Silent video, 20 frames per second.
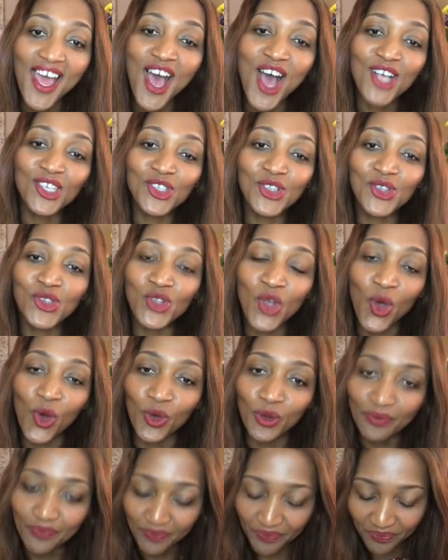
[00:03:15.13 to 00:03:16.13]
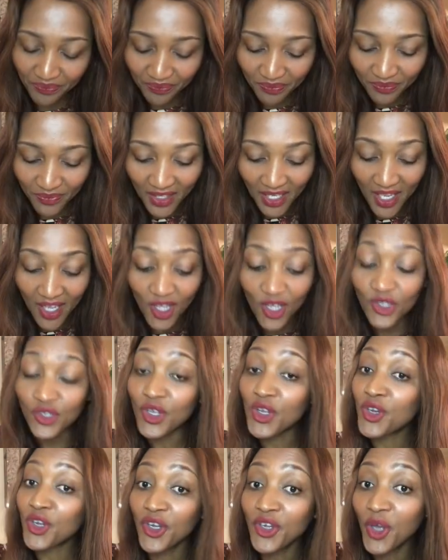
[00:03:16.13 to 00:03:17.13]
So
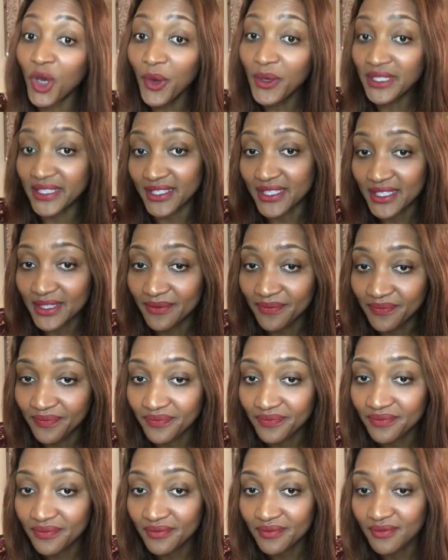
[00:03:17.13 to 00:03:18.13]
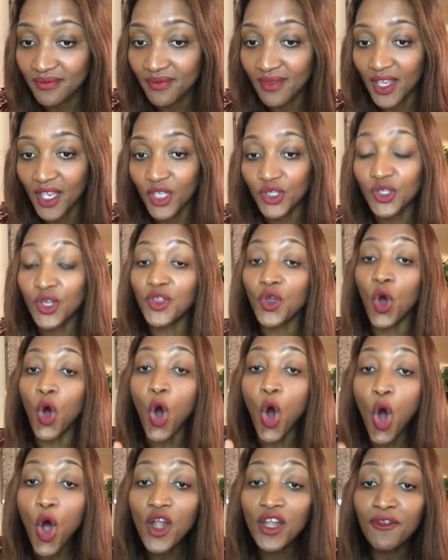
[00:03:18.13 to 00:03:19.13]
you don't own it. So the
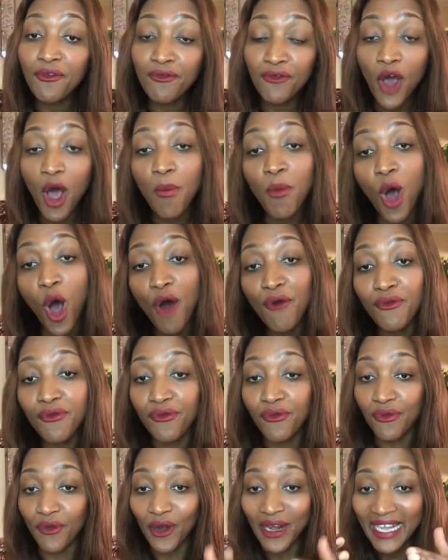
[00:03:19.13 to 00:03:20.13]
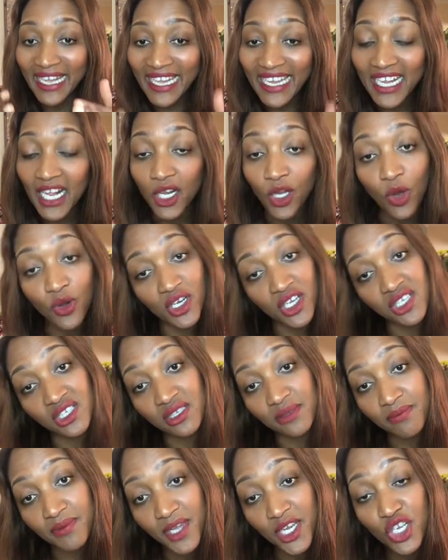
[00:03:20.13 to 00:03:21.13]
only form of legal
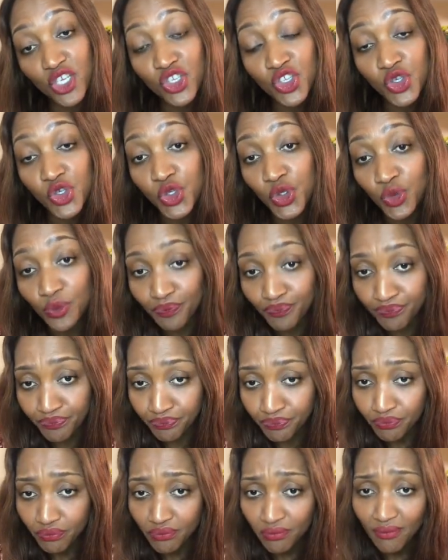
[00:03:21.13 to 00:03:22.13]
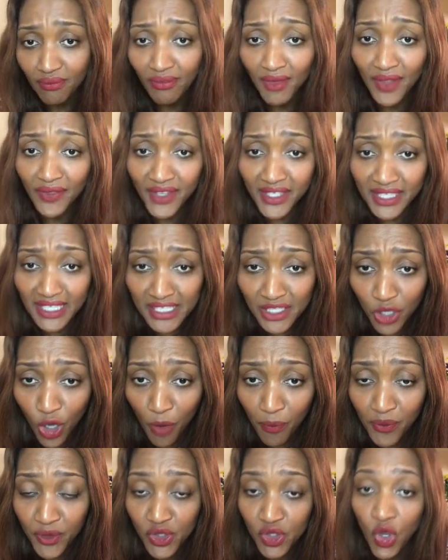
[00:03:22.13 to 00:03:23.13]
ownership, it is true, that is
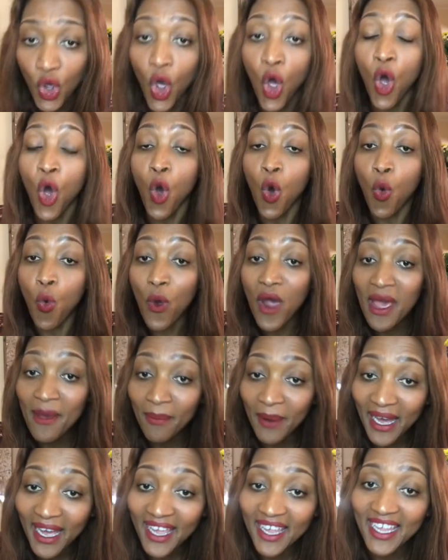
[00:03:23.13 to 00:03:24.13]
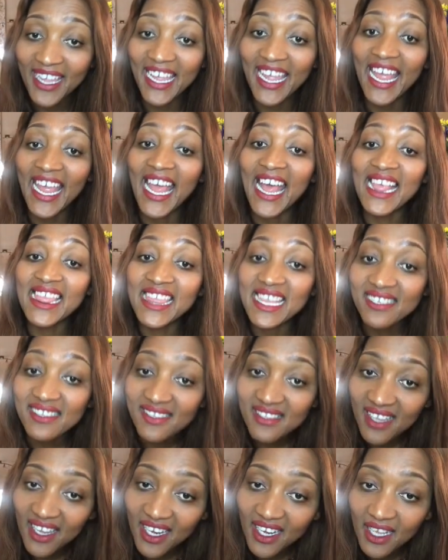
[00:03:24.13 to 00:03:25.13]
office, whereby the
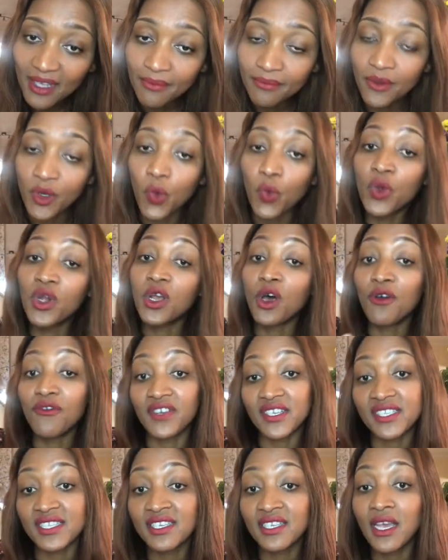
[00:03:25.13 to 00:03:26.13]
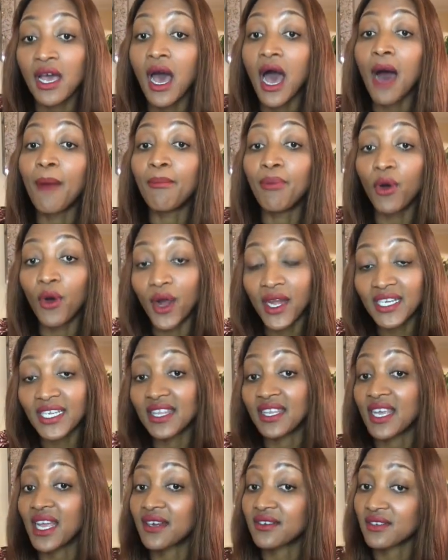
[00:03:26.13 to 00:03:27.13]
seller will obviously appoint
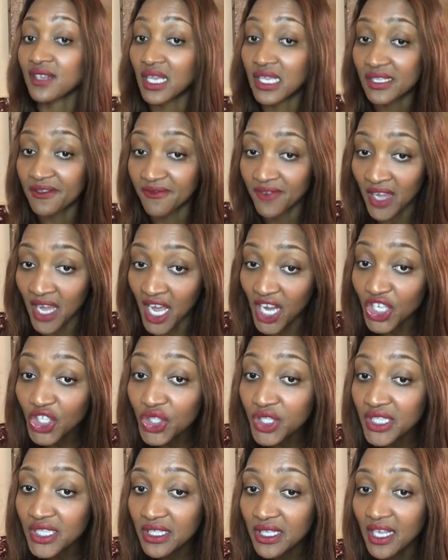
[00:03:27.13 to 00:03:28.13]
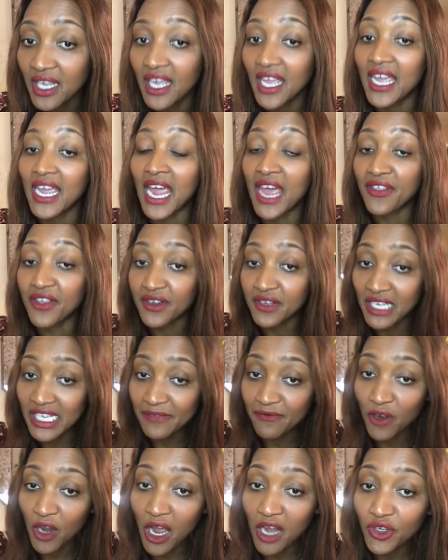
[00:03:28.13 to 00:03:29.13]
their transfer attorney, and the
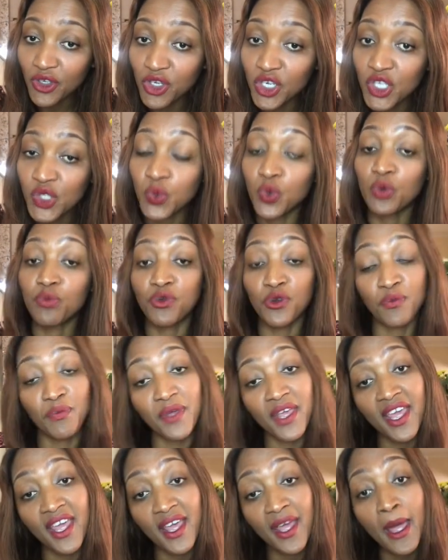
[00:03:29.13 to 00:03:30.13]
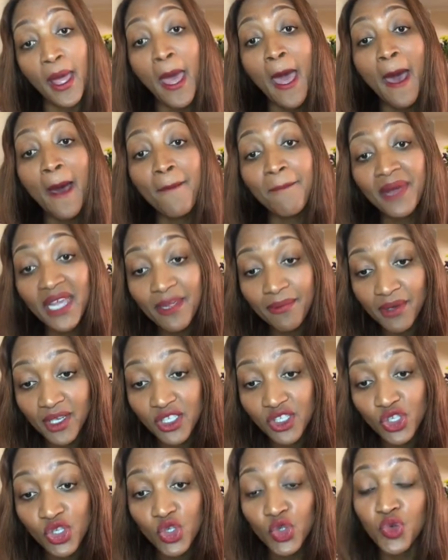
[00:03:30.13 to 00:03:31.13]
transfer attorneys will prepare
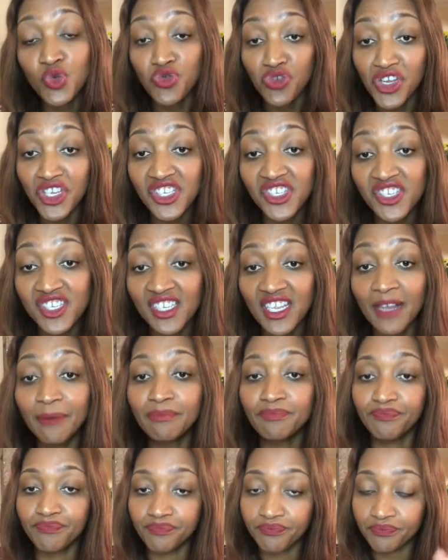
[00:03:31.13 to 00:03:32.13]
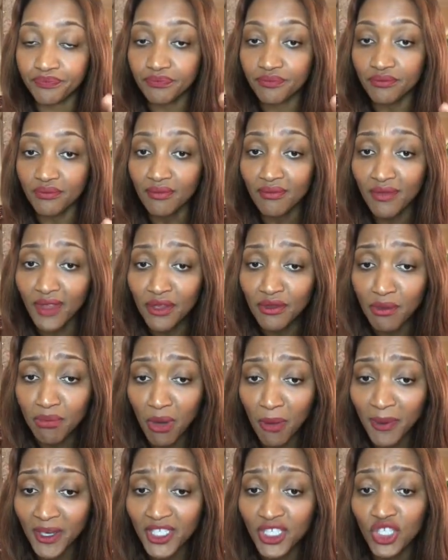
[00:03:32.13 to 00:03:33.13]
papers to register the
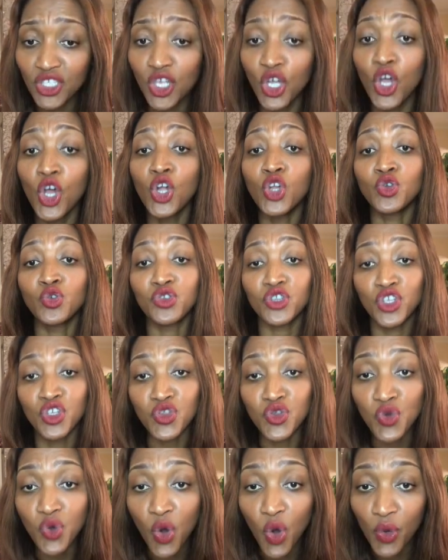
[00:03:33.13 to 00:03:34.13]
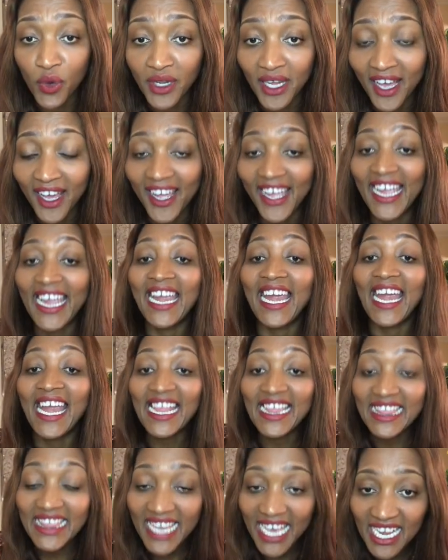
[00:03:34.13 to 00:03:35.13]
property to the new owner,
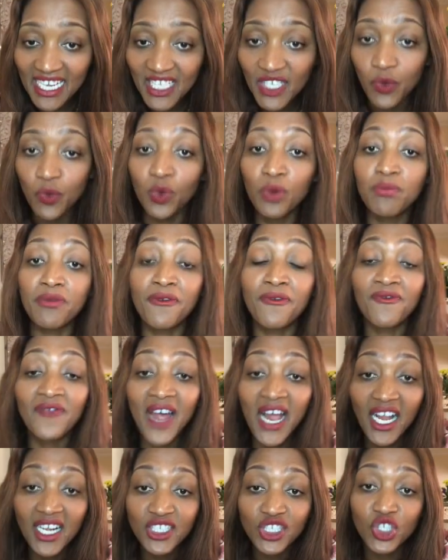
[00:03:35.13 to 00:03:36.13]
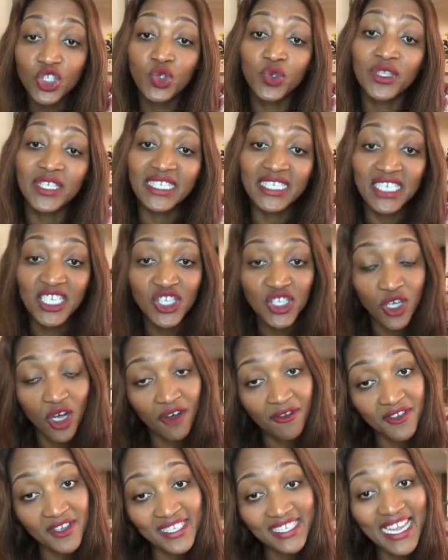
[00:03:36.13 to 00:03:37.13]
and that will be filed to the deeds
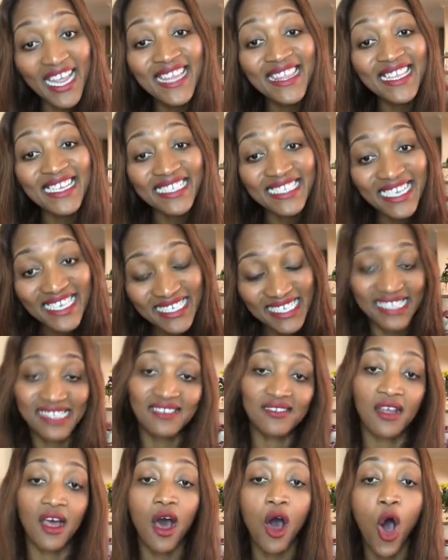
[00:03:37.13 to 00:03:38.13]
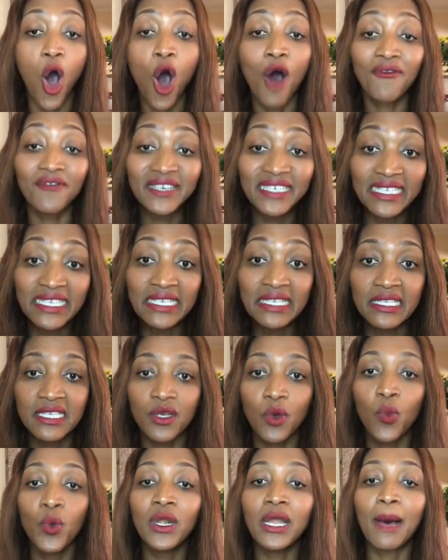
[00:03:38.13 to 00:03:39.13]
office, and the registrar of deeds
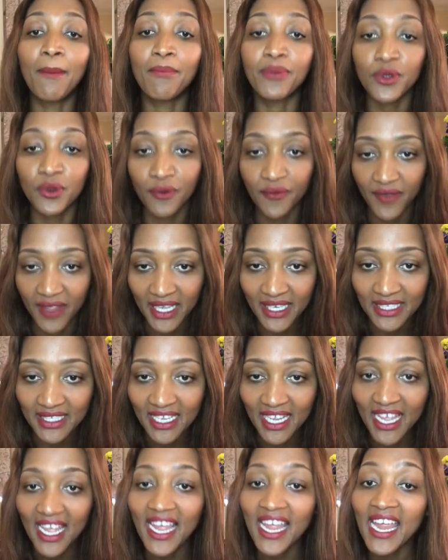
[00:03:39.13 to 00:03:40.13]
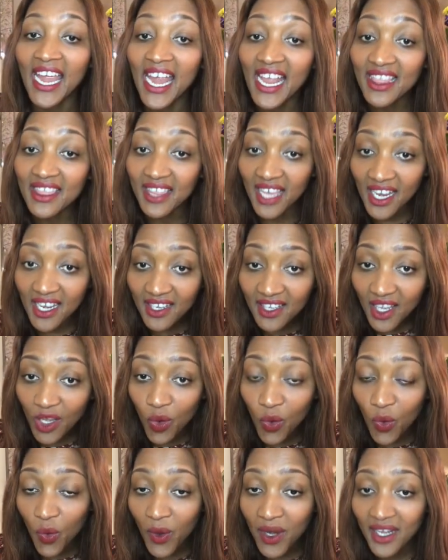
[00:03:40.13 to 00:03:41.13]
will approve that. And then
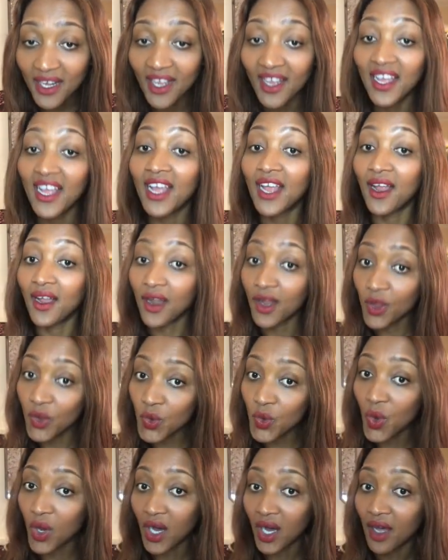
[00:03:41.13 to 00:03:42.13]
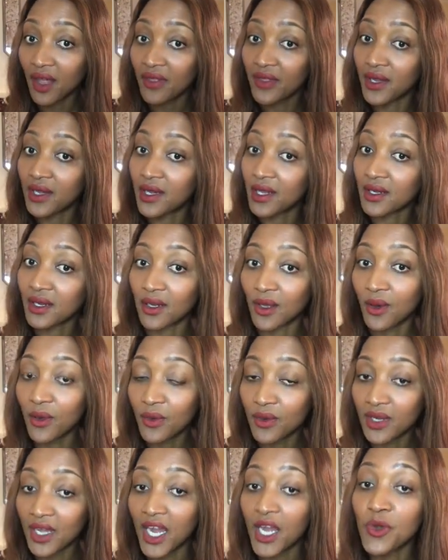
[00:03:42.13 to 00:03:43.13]
you are the legal
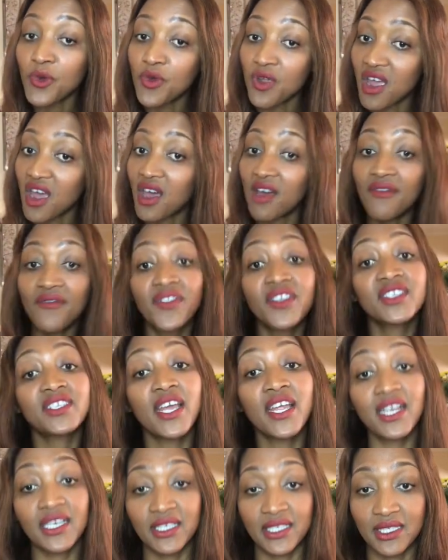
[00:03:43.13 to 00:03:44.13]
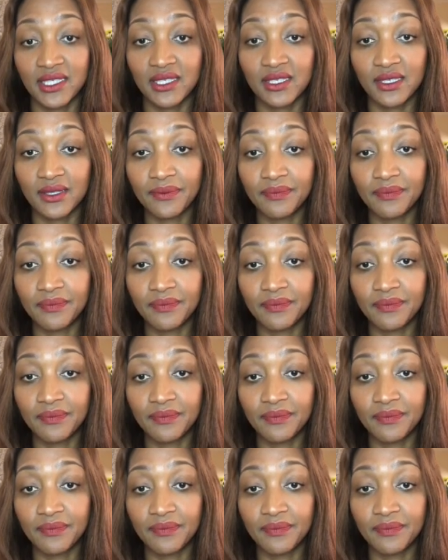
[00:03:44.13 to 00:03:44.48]
owner and you have the title deed.